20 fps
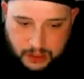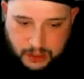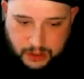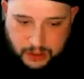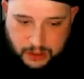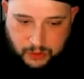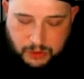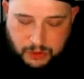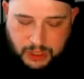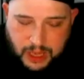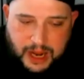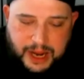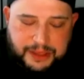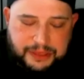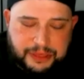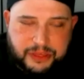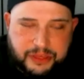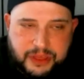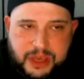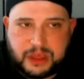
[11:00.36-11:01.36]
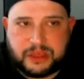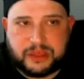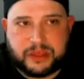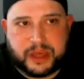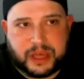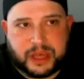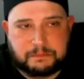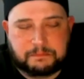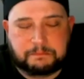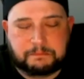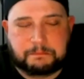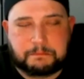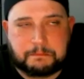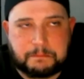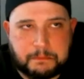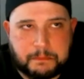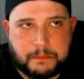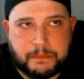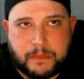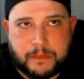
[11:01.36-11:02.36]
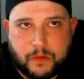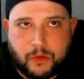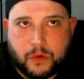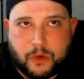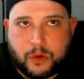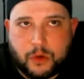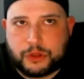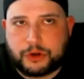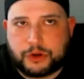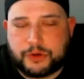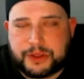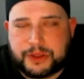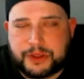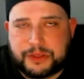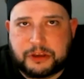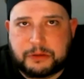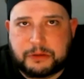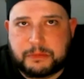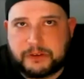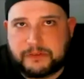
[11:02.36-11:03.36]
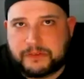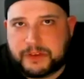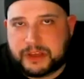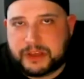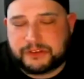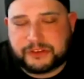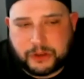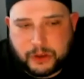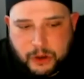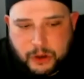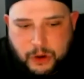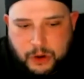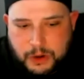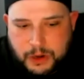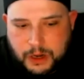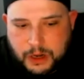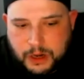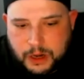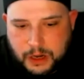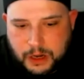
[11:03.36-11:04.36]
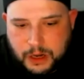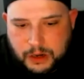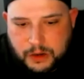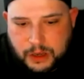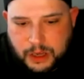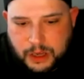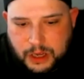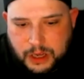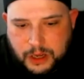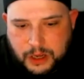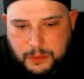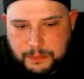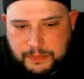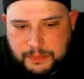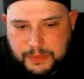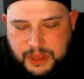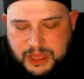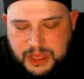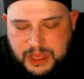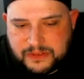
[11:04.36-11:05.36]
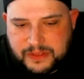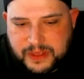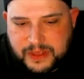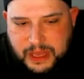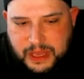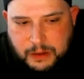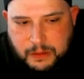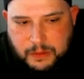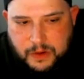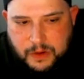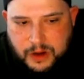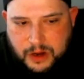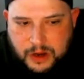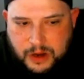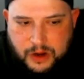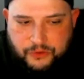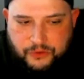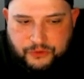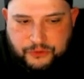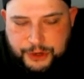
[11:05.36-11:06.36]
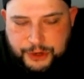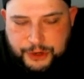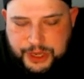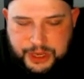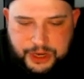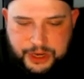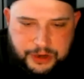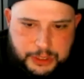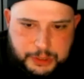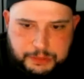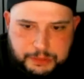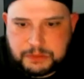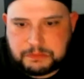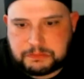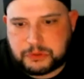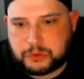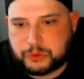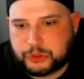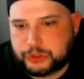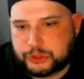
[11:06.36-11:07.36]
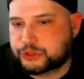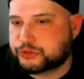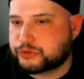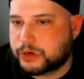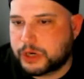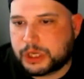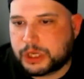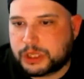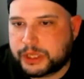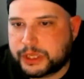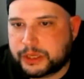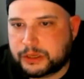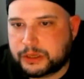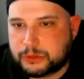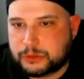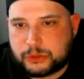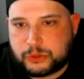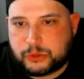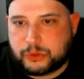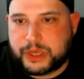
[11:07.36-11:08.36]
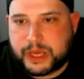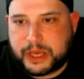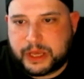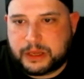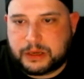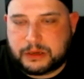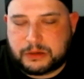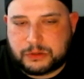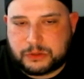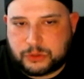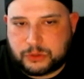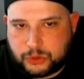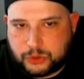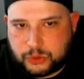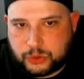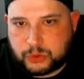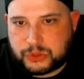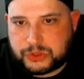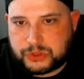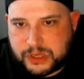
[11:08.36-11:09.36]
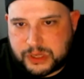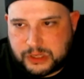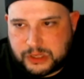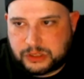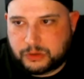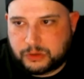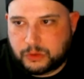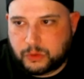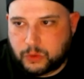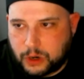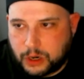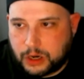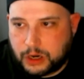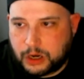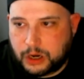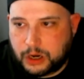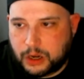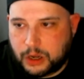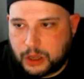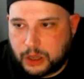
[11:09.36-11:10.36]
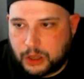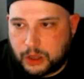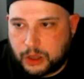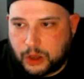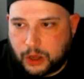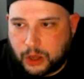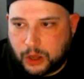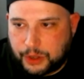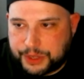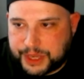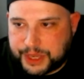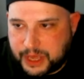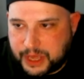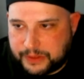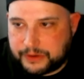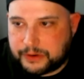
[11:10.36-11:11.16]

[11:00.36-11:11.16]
think that the great thing about VS Code is that for years, people were struggling to get tool sets to work all together.